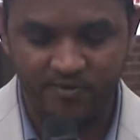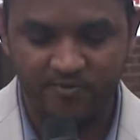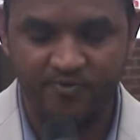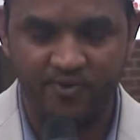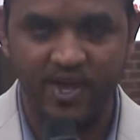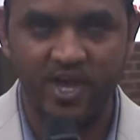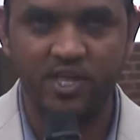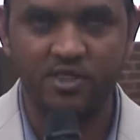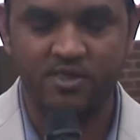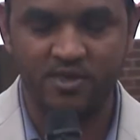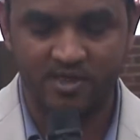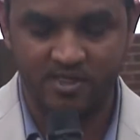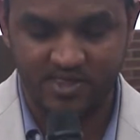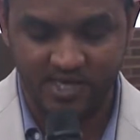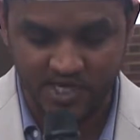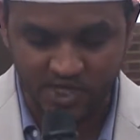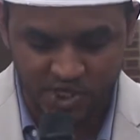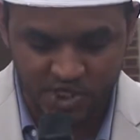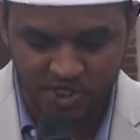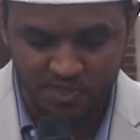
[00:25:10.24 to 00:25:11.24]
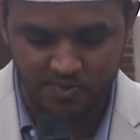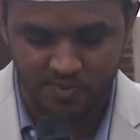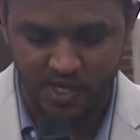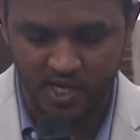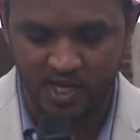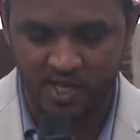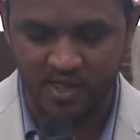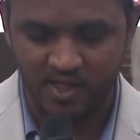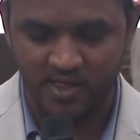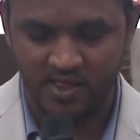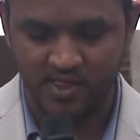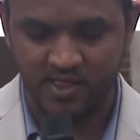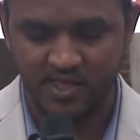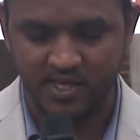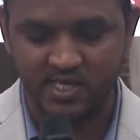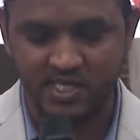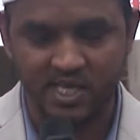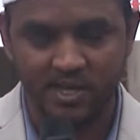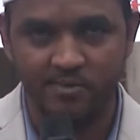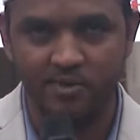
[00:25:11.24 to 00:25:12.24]
faith teaches me
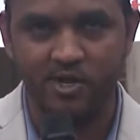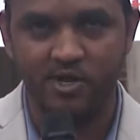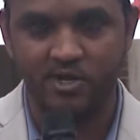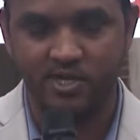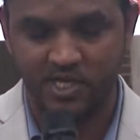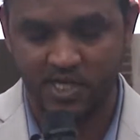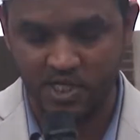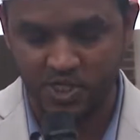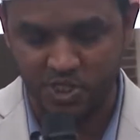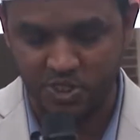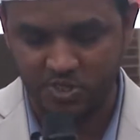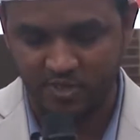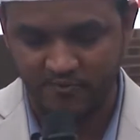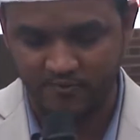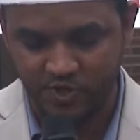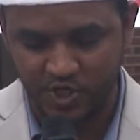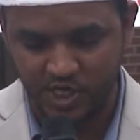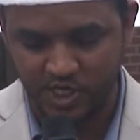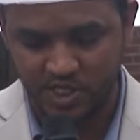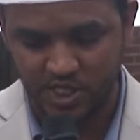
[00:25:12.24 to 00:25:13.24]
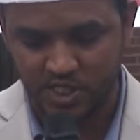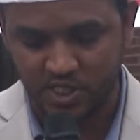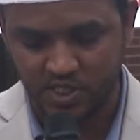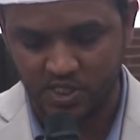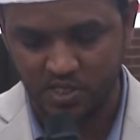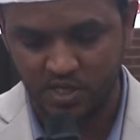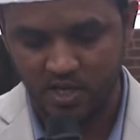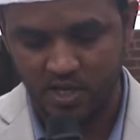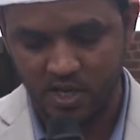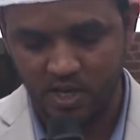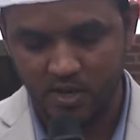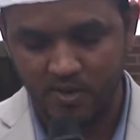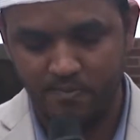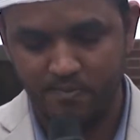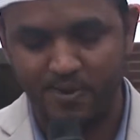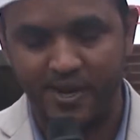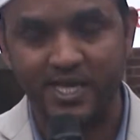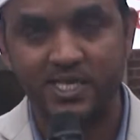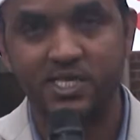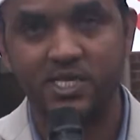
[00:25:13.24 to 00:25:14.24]
the similar teachings of Jesus.
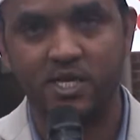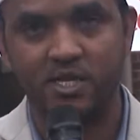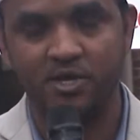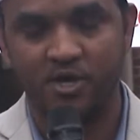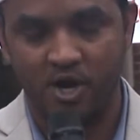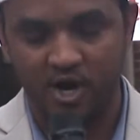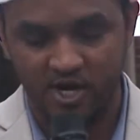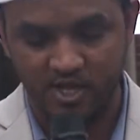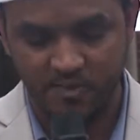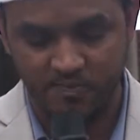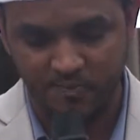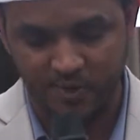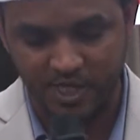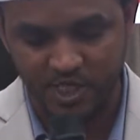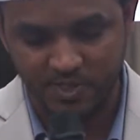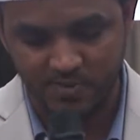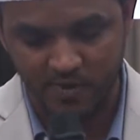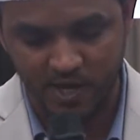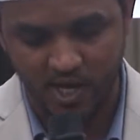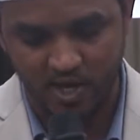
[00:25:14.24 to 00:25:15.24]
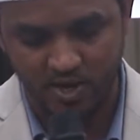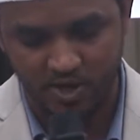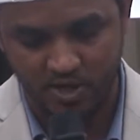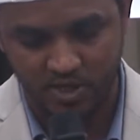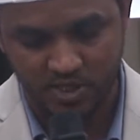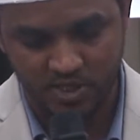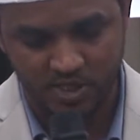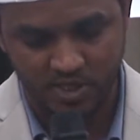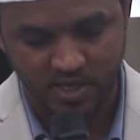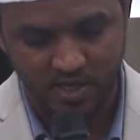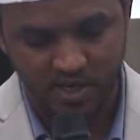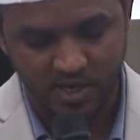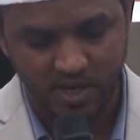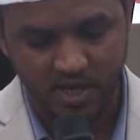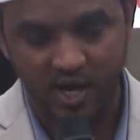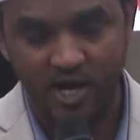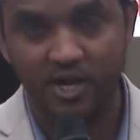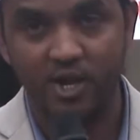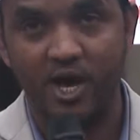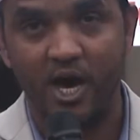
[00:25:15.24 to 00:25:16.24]
Blessed are the peacemakers,
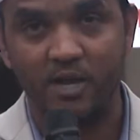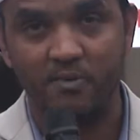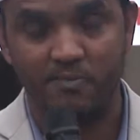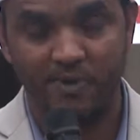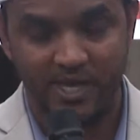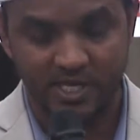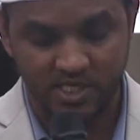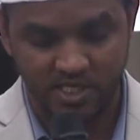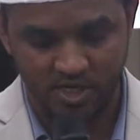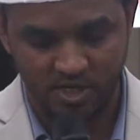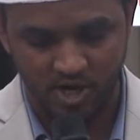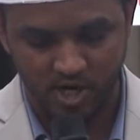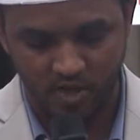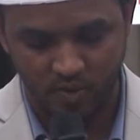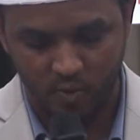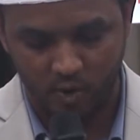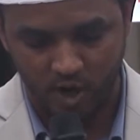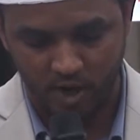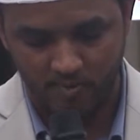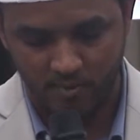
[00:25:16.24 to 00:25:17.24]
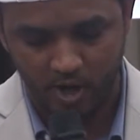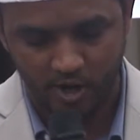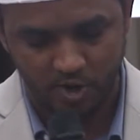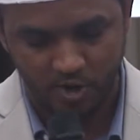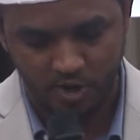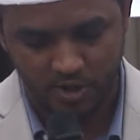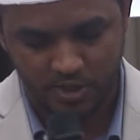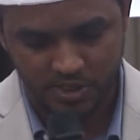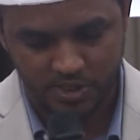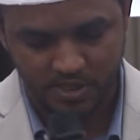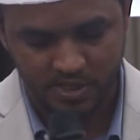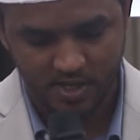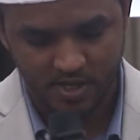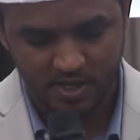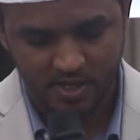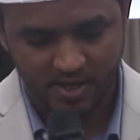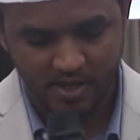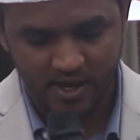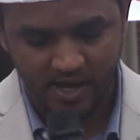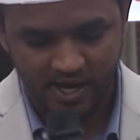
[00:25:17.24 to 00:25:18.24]
and not blessed are the warmongers.
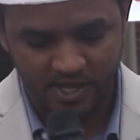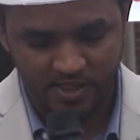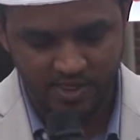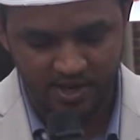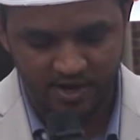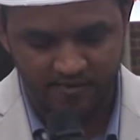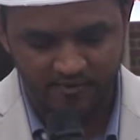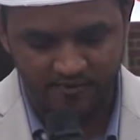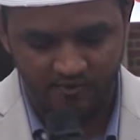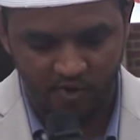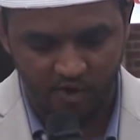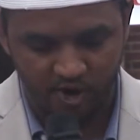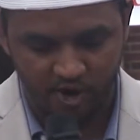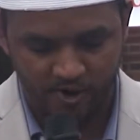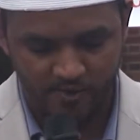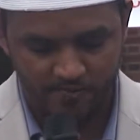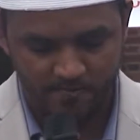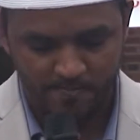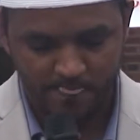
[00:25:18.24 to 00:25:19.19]
And therefore,